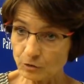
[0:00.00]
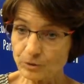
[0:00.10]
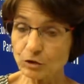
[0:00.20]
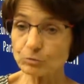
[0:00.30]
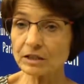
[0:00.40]

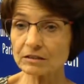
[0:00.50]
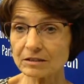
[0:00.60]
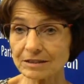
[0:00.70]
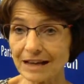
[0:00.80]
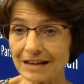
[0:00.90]
We know that
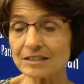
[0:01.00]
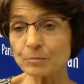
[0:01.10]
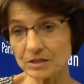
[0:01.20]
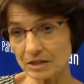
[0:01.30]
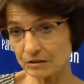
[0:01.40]

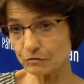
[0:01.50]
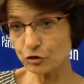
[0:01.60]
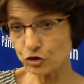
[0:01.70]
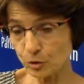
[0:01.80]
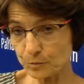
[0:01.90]
90% of
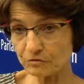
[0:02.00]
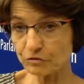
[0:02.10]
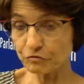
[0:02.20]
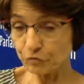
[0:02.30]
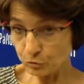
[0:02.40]
the jobs of
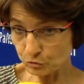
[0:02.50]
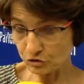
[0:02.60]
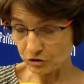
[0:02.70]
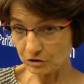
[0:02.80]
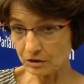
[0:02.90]
the
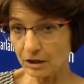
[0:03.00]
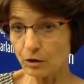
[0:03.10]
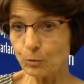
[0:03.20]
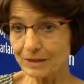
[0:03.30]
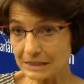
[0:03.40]
future
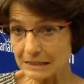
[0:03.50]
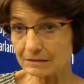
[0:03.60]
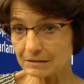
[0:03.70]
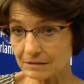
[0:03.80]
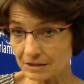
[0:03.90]
will need
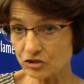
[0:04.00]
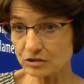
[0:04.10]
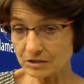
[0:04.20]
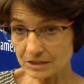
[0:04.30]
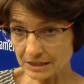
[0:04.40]

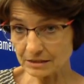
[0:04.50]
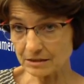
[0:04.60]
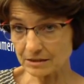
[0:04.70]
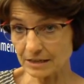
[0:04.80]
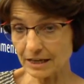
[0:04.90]
digital
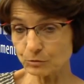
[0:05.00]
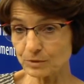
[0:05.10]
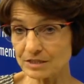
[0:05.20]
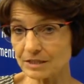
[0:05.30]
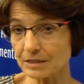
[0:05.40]
skills. And we
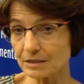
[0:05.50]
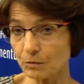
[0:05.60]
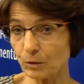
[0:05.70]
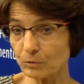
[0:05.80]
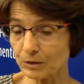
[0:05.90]
see,
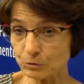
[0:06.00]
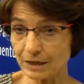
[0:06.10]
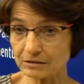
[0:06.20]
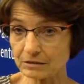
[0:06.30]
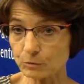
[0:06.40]
when we look
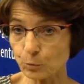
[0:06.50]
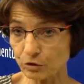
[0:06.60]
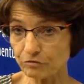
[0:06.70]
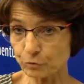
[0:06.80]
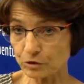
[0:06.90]
at the
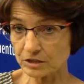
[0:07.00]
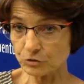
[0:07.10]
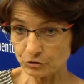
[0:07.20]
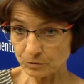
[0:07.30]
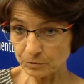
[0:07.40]
workforce in
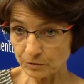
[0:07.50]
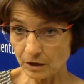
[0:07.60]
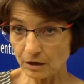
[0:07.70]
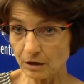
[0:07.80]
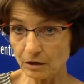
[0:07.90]
Europe,
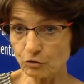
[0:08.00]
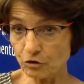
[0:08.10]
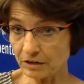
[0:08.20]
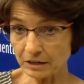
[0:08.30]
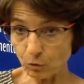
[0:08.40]

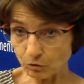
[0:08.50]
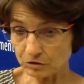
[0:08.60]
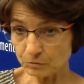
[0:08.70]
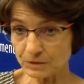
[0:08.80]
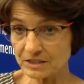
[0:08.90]
younger and
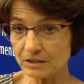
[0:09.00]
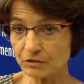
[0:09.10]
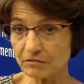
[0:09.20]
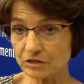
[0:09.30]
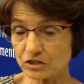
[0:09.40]
older, we see on
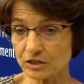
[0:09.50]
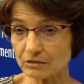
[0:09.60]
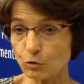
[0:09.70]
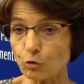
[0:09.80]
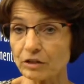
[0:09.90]
average that
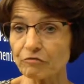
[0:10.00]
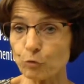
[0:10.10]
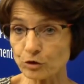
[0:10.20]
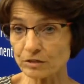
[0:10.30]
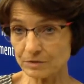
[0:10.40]
only
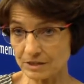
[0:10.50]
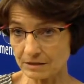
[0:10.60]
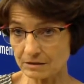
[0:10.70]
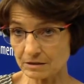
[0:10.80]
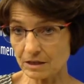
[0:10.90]

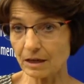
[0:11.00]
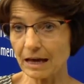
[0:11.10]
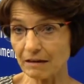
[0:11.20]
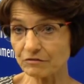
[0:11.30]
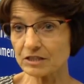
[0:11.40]
40%
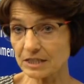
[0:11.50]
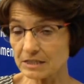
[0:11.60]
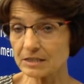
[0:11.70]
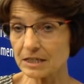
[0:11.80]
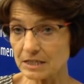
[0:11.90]
have the
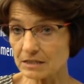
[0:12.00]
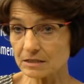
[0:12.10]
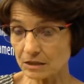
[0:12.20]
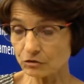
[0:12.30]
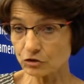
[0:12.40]
skills they need
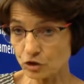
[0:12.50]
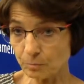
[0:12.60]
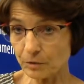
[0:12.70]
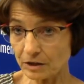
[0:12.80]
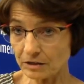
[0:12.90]
on the job
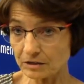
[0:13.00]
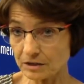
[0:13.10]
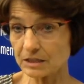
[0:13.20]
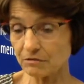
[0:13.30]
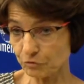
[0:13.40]
market
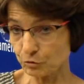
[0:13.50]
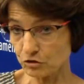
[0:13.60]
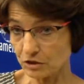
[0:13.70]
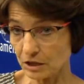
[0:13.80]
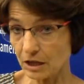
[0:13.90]
in the
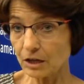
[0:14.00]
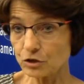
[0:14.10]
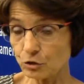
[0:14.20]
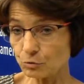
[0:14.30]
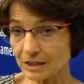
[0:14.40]
future.
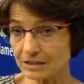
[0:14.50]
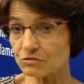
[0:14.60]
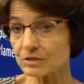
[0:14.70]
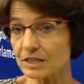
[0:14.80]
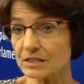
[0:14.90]
So that's
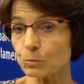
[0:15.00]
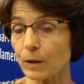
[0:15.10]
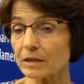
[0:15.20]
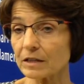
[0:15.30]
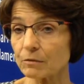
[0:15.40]
the reason
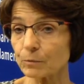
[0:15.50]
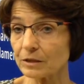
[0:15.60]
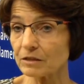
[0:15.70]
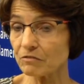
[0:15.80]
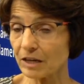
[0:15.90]
why
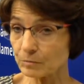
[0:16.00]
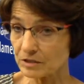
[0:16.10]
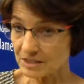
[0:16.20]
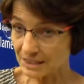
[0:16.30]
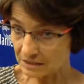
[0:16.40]
we developed a
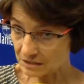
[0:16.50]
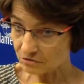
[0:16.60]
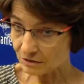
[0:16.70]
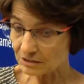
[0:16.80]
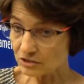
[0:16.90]
skills
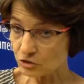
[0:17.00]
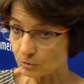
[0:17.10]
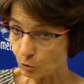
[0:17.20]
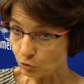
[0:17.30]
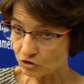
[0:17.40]
strategy. We
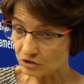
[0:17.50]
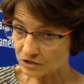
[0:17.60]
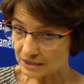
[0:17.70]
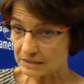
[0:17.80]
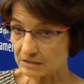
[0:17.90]
launched a
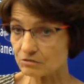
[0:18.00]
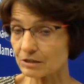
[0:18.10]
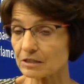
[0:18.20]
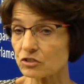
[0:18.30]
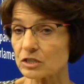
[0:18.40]
skills
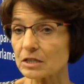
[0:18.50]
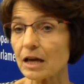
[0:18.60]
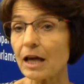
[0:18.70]
strategy.